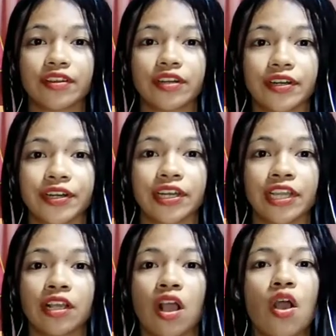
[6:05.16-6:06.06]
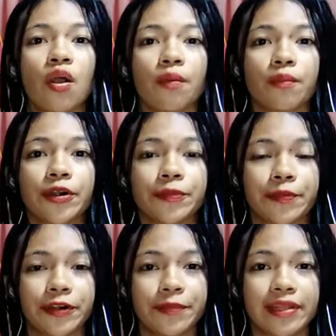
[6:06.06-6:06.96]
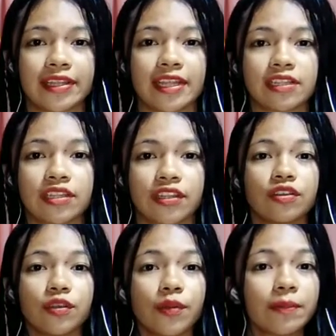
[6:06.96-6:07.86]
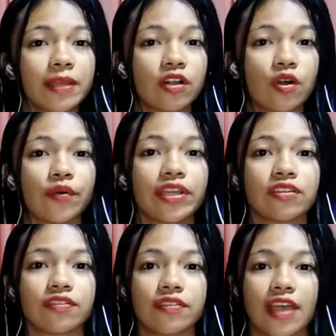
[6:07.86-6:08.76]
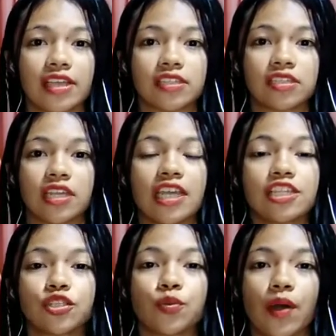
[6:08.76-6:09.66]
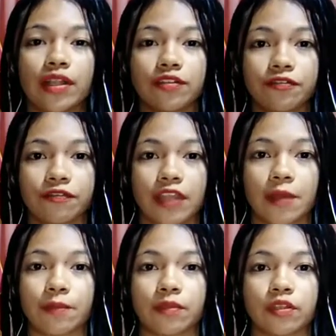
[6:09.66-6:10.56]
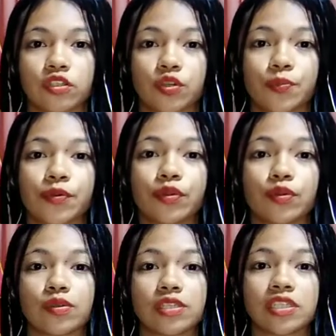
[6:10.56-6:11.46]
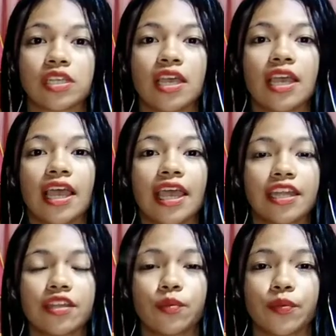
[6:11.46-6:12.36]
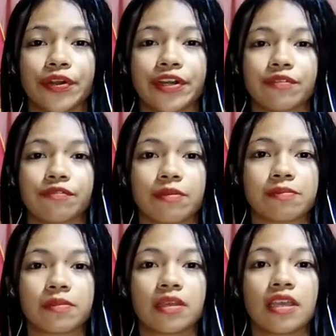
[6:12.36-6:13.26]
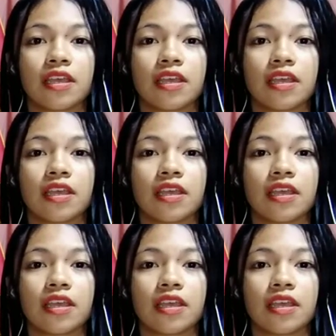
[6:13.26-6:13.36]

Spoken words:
their learning more permanent, you will be going to test each one of them to produce any word from